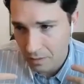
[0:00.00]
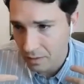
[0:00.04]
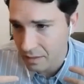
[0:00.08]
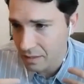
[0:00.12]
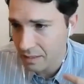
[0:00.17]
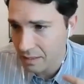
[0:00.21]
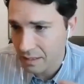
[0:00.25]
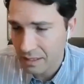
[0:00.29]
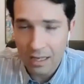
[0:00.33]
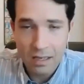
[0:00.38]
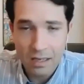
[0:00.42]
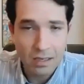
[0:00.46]

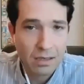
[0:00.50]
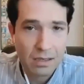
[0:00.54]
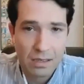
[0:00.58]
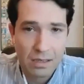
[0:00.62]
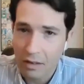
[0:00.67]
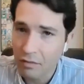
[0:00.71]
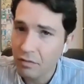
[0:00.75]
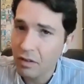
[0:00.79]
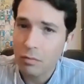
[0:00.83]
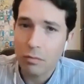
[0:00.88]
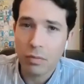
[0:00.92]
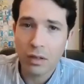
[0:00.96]

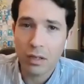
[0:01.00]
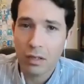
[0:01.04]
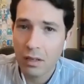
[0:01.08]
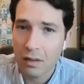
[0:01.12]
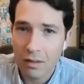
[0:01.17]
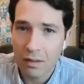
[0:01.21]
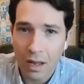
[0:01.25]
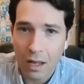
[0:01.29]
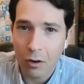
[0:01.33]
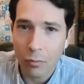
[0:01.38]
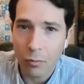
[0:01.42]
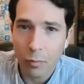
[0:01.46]
$6-7
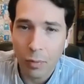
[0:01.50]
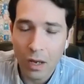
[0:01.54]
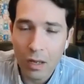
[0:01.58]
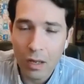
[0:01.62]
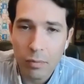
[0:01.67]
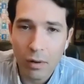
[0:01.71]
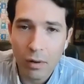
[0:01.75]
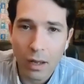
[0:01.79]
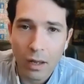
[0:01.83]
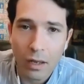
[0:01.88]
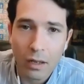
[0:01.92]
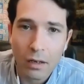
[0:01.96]
billion
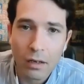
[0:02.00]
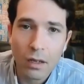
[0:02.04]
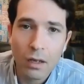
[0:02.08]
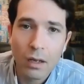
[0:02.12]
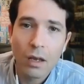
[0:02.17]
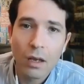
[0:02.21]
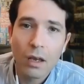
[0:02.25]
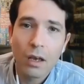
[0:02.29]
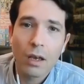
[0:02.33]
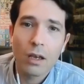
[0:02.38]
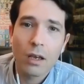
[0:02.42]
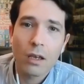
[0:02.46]
pipeline,
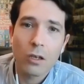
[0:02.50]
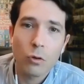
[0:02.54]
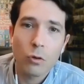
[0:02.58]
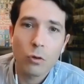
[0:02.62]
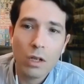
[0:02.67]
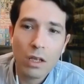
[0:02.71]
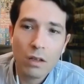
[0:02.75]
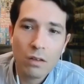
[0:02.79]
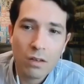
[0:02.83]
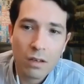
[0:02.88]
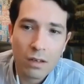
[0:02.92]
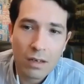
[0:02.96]
you
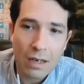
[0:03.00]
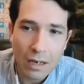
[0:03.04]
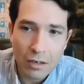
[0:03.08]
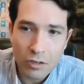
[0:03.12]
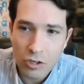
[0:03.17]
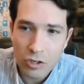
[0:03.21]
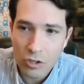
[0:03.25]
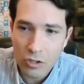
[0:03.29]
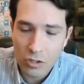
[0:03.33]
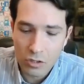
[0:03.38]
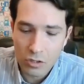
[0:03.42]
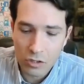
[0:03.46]
need to not
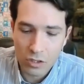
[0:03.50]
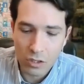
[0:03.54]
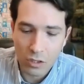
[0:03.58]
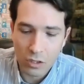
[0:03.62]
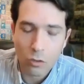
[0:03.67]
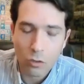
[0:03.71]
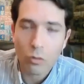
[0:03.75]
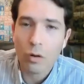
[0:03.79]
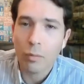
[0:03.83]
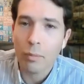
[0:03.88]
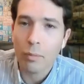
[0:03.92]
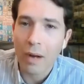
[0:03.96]
just
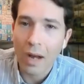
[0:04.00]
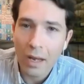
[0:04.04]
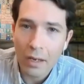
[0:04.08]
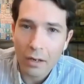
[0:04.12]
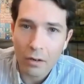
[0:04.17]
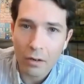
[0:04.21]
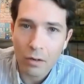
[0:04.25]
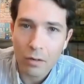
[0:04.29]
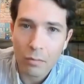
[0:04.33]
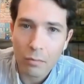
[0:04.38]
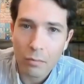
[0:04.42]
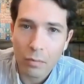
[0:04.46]
secure a
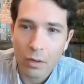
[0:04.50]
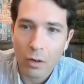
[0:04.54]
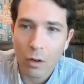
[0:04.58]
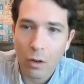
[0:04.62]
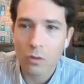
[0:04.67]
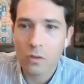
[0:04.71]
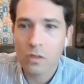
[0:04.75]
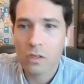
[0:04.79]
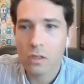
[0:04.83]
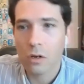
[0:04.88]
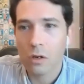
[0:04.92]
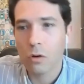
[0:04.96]
buyer, but
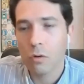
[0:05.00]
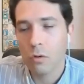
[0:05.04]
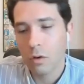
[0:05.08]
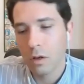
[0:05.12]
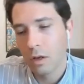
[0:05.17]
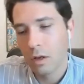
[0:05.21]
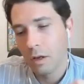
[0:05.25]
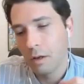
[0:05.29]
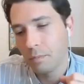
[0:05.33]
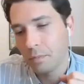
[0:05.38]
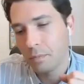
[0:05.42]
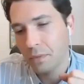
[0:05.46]
also
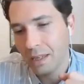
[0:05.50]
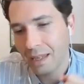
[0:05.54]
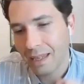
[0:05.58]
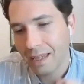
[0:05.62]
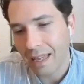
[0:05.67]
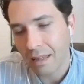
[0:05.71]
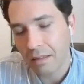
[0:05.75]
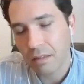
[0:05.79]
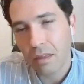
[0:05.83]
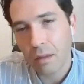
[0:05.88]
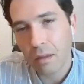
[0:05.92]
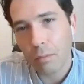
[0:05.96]

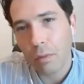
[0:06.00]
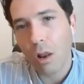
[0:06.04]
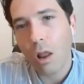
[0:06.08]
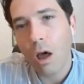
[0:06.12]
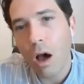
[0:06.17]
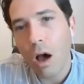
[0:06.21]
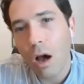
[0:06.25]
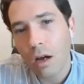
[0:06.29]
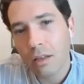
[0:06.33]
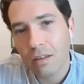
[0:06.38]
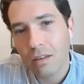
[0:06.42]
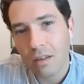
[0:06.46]
get them
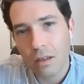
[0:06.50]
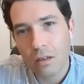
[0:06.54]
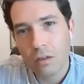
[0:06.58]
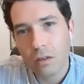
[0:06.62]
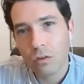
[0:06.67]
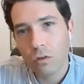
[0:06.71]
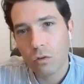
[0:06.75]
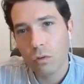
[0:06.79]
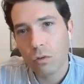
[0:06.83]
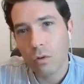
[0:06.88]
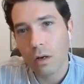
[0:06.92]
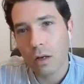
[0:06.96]
locked
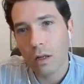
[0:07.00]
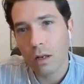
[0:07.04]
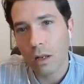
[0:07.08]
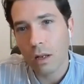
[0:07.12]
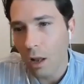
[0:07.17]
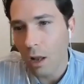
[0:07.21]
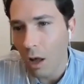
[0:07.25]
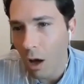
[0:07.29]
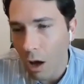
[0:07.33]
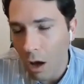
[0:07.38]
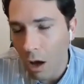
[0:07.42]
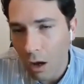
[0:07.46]
into a
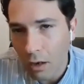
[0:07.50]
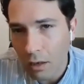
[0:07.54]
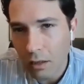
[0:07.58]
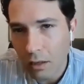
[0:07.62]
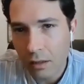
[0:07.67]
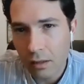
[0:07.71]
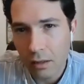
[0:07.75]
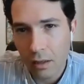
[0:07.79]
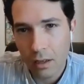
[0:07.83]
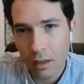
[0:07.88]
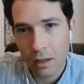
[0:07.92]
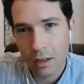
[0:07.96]

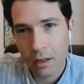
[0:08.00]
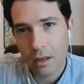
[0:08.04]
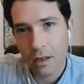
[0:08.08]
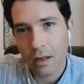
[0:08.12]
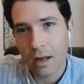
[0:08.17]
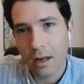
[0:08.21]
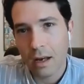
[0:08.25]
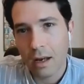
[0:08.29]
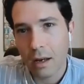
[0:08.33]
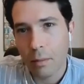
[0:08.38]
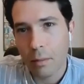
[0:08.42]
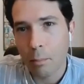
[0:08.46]
long,
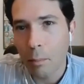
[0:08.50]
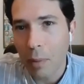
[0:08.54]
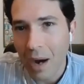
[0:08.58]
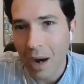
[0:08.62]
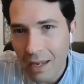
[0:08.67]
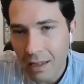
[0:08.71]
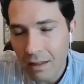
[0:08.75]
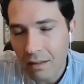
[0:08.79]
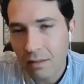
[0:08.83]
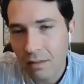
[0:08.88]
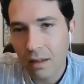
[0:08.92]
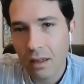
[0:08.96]

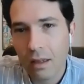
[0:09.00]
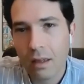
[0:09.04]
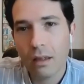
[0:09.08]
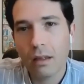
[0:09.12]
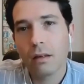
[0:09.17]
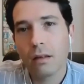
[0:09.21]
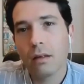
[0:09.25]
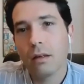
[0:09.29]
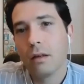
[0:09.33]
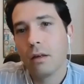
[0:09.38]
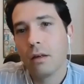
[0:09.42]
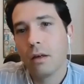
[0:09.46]

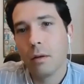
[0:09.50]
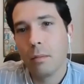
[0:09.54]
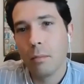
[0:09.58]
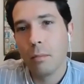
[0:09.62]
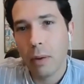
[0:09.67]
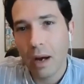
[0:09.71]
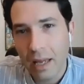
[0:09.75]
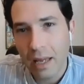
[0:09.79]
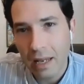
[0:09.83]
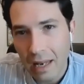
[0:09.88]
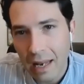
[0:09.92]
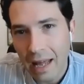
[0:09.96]
binding,
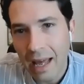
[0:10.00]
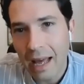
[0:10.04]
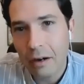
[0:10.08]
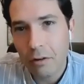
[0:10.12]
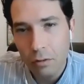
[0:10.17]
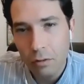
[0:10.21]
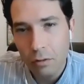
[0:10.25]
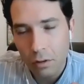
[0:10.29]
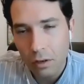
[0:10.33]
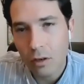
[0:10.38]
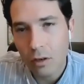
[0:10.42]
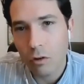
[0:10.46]

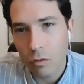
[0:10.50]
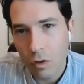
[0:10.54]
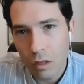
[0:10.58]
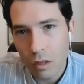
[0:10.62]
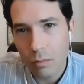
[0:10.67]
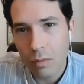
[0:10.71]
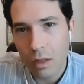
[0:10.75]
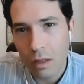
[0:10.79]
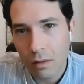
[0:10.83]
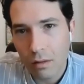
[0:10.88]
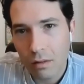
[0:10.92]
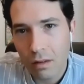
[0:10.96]
bilateral
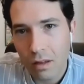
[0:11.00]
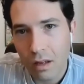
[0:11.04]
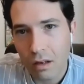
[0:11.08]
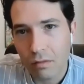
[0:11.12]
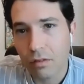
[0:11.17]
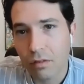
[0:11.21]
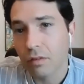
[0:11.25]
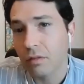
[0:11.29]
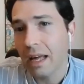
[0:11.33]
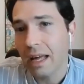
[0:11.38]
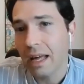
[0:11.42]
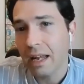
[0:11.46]
agreement
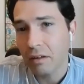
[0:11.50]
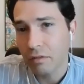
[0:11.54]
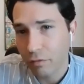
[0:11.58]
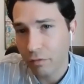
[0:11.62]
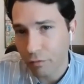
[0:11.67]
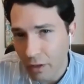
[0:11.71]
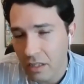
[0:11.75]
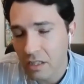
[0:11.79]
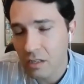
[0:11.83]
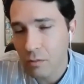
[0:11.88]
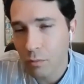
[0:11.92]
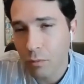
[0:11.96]
at a
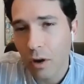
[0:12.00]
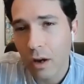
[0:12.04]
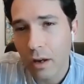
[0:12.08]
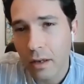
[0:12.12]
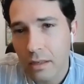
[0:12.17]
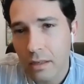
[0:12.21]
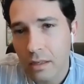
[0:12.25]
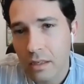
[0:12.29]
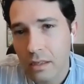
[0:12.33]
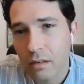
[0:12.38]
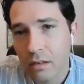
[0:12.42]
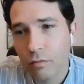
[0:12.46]
fixed
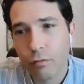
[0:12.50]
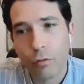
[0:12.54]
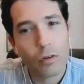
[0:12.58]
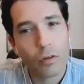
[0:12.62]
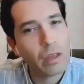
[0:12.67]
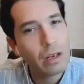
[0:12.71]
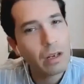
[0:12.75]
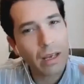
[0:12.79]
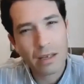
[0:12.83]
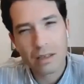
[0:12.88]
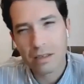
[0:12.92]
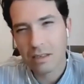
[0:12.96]
price for
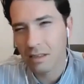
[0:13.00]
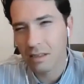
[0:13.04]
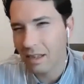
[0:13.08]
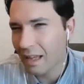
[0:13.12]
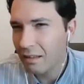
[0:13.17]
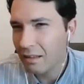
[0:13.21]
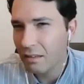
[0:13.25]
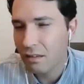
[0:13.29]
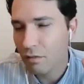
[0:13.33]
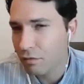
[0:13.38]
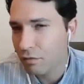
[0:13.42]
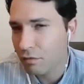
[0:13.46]
the next
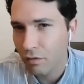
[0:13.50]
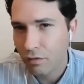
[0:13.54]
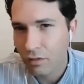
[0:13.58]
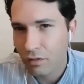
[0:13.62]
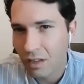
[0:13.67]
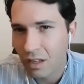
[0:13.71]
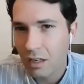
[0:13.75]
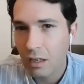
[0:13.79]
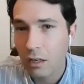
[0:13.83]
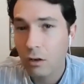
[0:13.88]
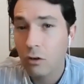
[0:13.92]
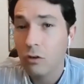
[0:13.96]
10 to
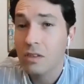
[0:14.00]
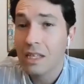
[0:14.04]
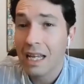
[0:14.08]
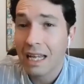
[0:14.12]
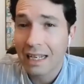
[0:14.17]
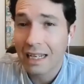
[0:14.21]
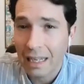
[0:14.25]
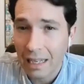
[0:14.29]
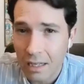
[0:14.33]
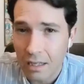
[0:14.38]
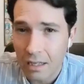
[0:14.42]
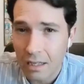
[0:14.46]
15 years
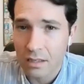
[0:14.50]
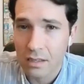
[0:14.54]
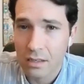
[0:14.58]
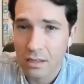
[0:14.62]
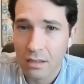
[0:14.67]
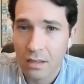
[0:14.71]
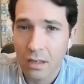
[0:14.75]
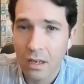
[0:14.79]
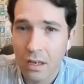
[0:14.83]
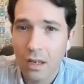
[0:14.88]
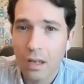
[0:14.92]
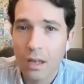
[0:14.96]
at
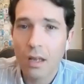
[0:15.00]
least